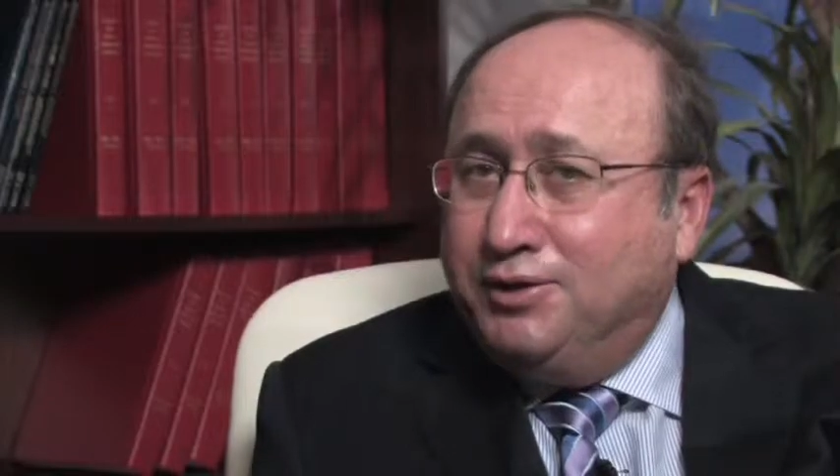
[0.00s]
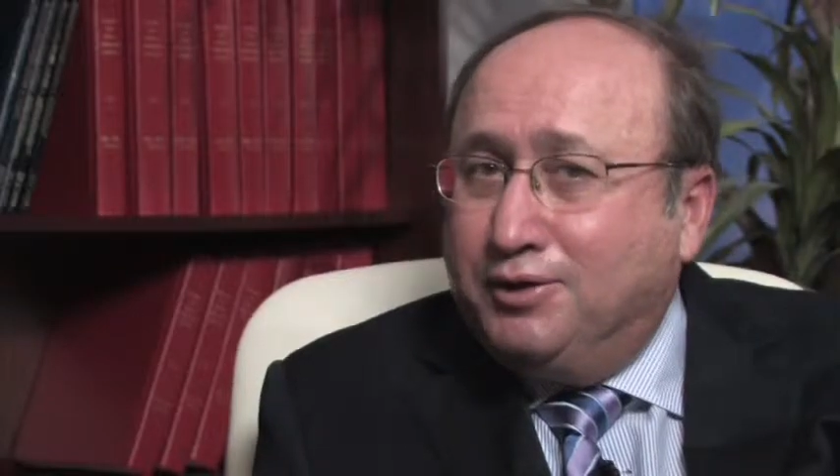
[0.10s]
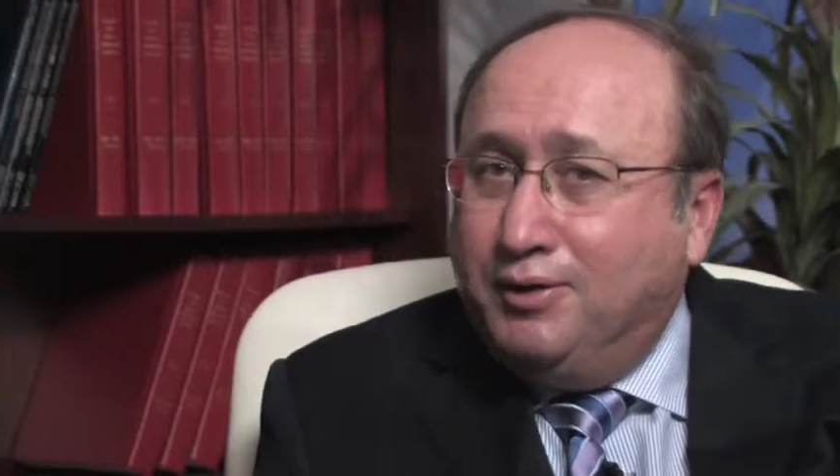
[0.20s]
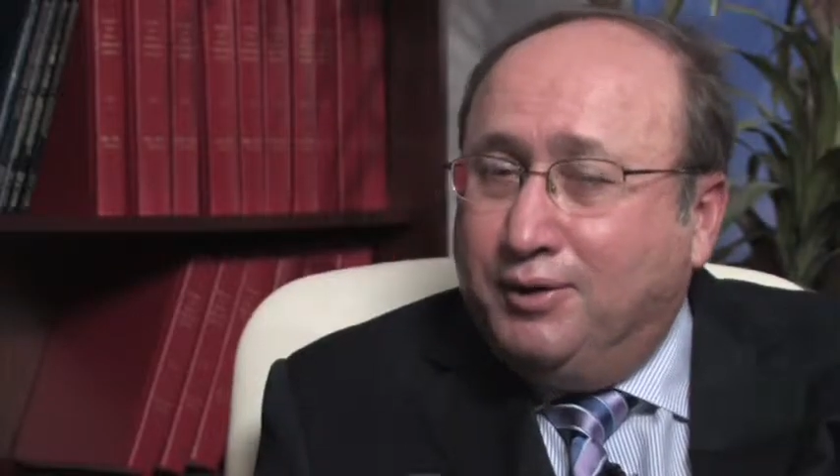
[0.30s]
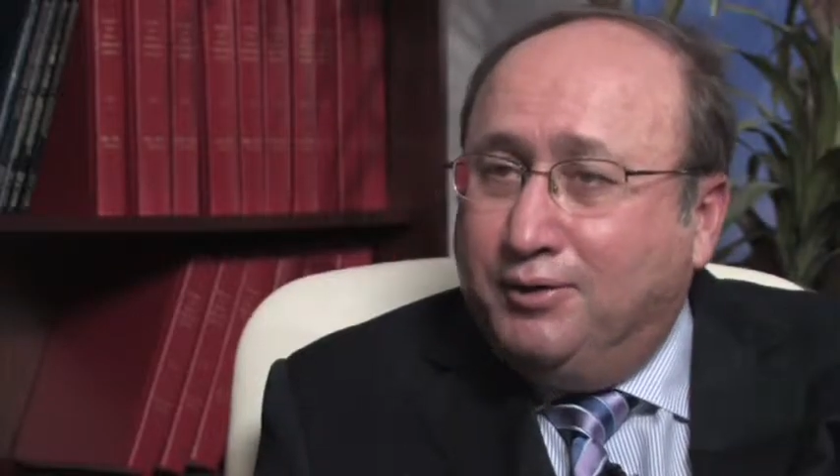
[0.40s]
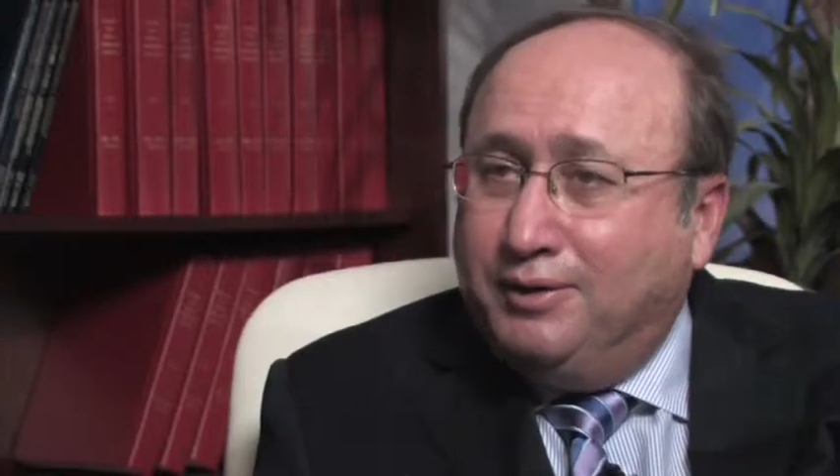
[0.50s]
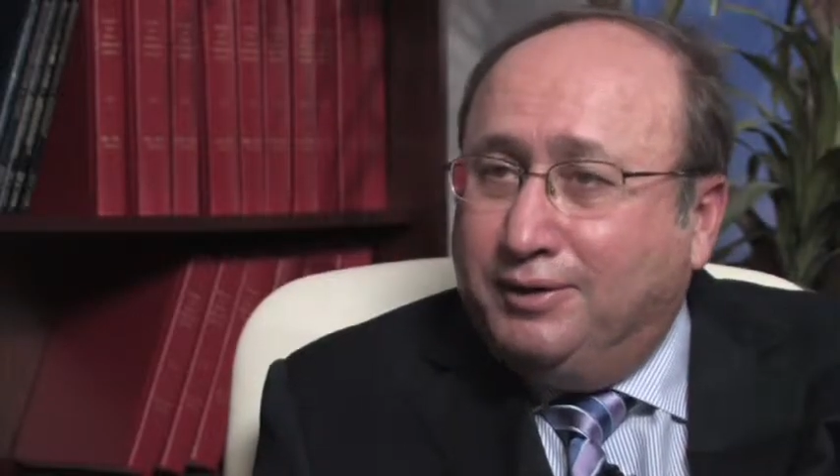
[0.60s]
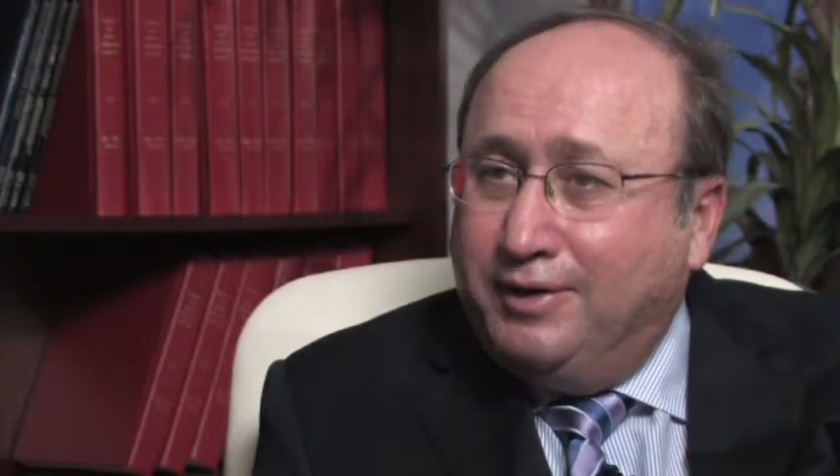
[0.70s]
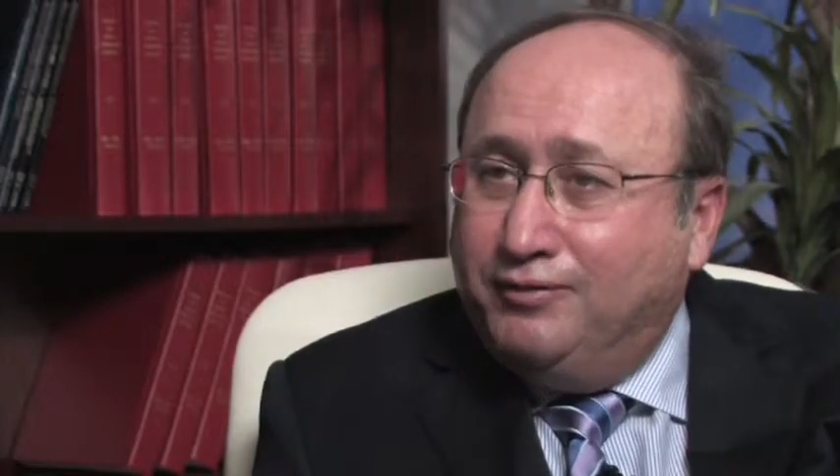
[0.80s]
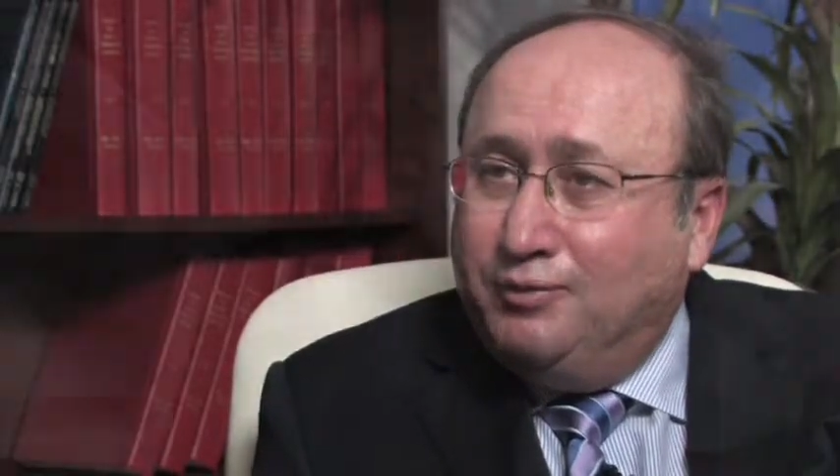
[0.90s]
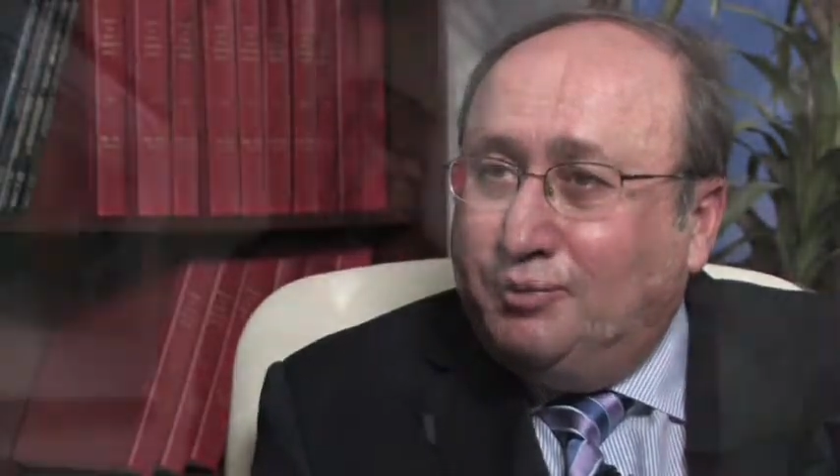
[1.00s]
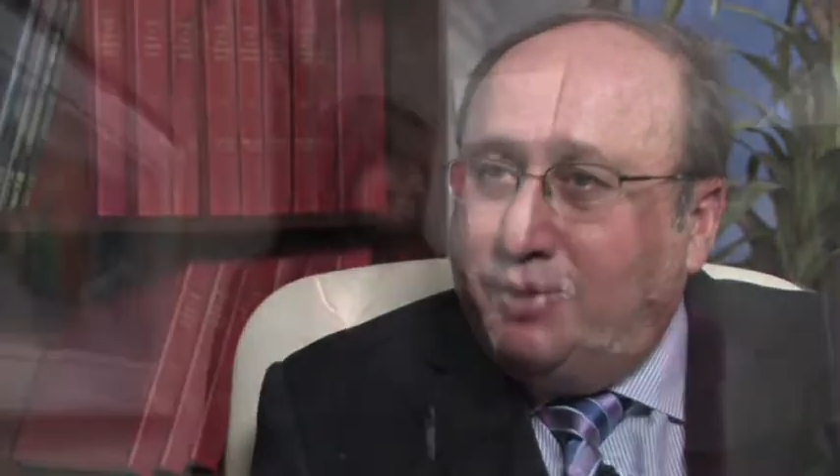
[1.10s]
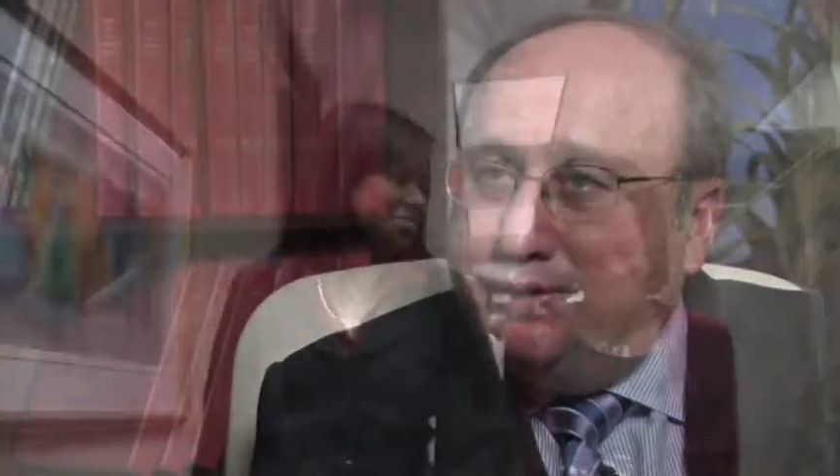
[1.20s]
her going on life the way